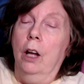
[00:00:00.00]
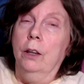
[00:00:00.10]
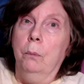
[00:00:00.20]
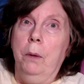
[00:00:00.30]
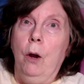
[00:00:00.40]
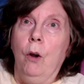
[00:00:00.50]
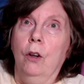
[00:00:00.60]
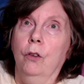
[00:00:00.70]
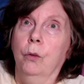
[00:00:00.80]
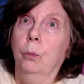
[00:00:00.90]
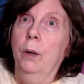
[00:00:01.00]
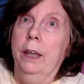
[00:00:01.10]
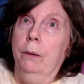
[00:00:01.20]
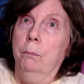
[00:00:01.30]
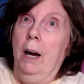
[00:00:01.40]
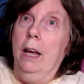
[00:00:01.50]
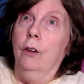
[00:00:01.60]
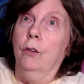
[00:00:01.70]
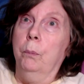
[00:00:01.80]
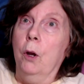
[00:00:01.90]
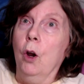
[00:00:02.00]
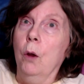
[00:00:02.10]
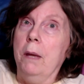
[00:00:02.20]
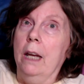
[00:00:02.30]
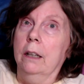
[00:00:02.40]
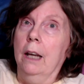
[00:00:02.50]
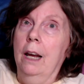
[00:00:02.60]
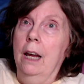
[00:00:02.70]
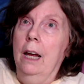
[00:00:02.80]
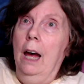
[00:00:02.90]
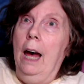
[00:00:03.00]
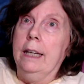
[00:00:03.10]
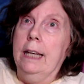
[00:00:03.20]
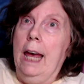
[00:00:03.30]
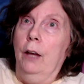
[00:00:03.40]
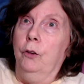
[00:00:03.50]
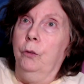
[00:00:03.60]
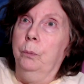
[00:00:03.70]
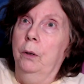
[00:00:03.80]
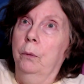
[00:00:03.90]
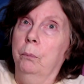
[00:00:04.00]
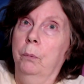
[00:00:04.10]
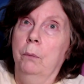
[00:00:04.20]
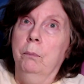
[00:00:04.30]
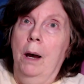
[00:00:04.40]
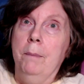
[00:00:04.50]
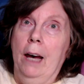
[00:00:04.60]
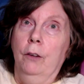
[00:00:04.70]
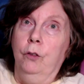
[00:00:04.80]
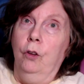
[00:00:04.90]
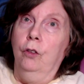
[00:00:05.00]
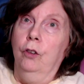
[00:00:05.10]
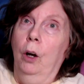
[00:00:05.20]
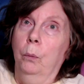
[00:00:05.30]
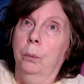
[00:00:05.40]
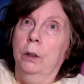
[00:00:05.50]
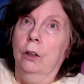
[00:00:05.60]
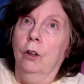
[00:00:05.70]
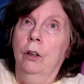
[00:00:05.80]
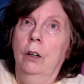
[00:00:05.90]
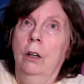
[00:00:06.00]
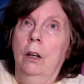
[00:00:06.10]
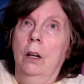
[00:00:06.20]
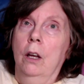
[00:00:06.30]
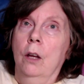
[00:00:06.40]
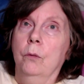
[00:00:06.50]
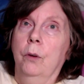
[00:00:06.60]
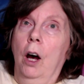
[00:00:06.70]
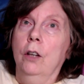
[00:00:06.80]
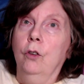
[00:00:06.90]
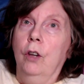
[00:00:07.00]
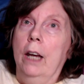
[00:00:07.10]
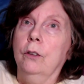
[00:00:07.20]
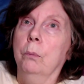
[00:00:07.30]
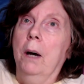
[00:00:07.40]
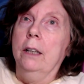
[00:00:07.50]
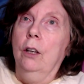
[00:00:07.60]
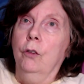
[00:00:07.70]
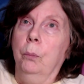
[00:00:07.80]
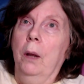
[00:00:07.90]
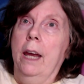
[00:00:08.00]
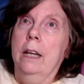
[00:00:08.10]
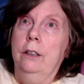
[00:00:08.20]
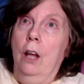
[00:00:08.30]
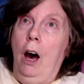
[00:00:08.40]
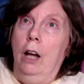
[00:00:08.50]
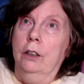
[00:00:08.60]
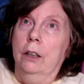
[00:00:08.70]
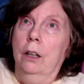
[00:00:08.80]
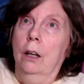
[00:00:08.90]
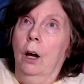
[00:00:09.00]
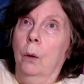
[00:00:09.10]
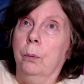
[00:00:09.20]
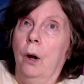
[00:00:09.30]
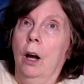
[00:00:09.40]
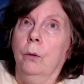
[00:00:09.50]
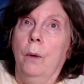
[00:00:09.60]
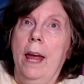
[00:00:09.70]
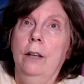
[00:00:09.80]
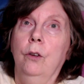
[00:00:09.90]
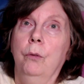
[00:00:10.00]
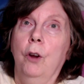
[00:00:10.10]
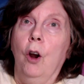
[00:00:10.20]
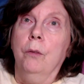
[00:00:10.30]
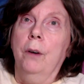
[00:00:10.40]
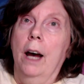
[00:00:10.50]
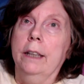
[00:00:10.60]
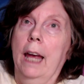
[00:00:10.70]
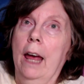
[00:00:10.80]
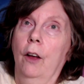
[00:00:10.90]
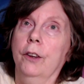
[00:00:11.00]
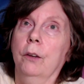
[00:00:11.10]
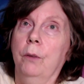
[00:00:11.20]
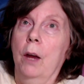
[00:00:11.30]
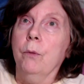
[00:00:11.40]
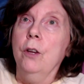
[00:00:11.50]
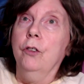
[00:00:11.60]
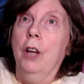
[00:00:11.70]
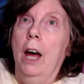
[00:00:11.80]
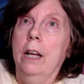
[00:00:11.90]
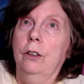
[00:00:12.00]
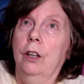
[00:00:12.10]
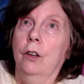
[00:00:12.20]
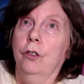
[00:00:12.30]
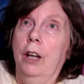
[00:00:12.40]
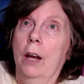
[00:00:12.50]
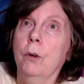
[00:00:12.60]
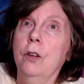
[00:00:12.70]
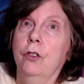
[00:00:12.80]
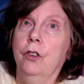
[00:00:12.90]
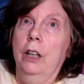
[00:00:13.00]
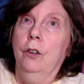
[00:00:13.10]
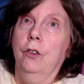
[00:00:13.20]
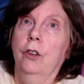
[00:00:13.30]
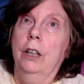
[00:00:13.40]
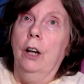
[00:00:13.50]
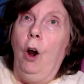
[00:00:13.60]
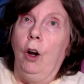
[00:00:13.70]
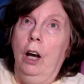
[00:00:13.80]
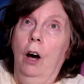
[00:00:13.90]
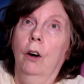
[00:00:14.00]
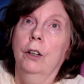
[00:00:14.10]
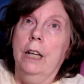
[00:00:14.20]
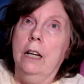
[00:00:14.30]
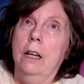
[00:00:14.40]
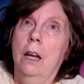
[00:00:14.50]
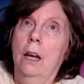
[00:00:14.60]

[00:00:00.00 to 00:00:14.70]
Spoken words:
on the barrens with my experiment. I gasped, but my mouth just opened. Vonn checked my display and nodded. A prog ran to verify the health of every scientist, every citizen in our colony.